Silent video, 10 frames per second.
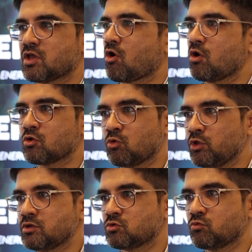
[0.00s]
are all
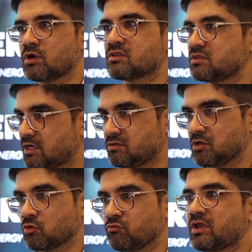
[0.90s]
going towards net
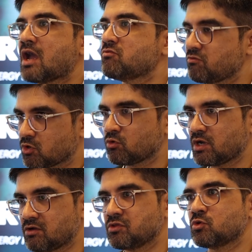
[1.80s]
zero. We have our own
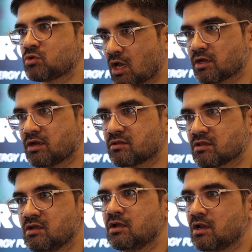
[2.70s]
net zero targets.
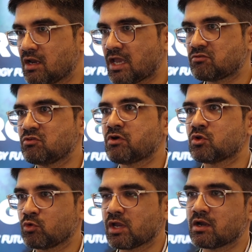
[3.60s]
Like we were
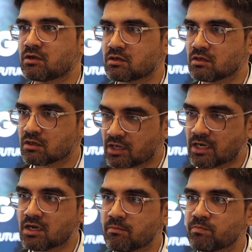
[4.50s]
looking at uh,
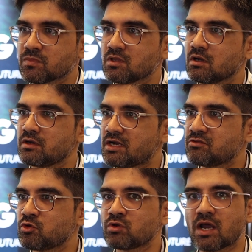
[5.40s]
Kingdom, the net
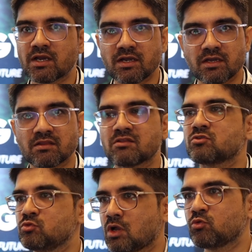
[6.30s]
zero target is
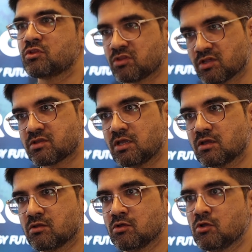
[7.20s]
2060.
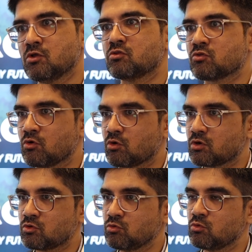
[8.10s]
So,
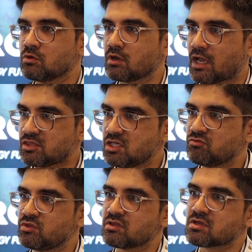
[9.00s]
to
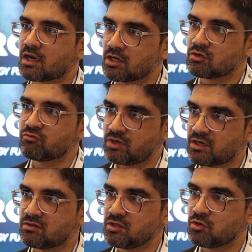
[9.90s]
achieve this target of
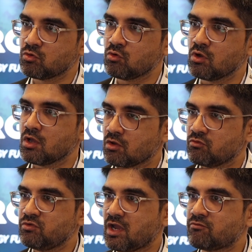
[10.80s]
net zero,
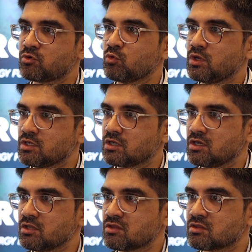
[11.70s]
we have to
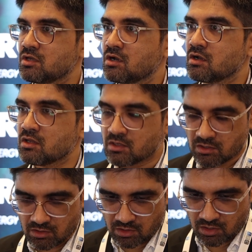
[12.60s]
increase the
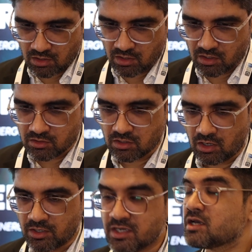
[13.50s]
uh,
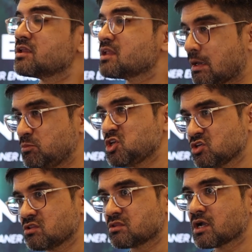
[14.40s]
decrease the
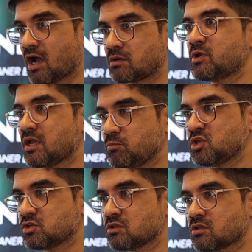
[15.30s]
emissions, the carbon
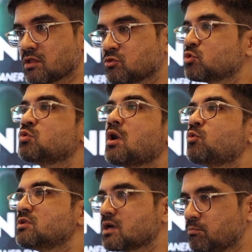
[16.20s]
emissions
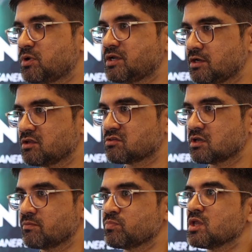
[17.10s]
throughout the complete
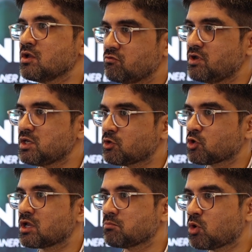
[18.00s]
industry. When you're
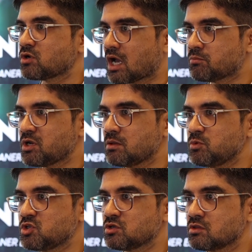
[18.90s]
talking about carbon
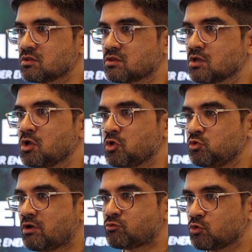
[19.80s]
emissions,
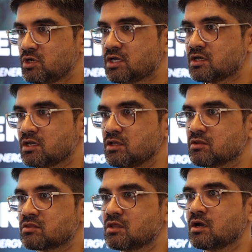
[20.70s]
you have to
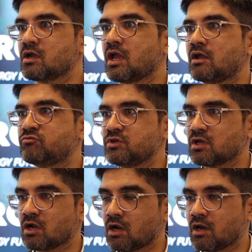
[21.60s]
decrease the
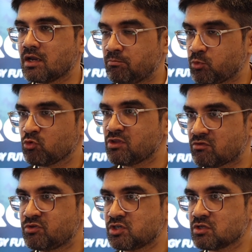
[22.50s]
uh, improve the
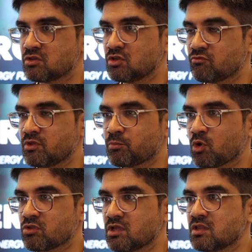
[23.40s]
efficiency of the
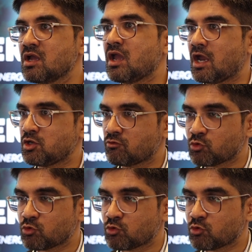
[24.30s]
process, and you have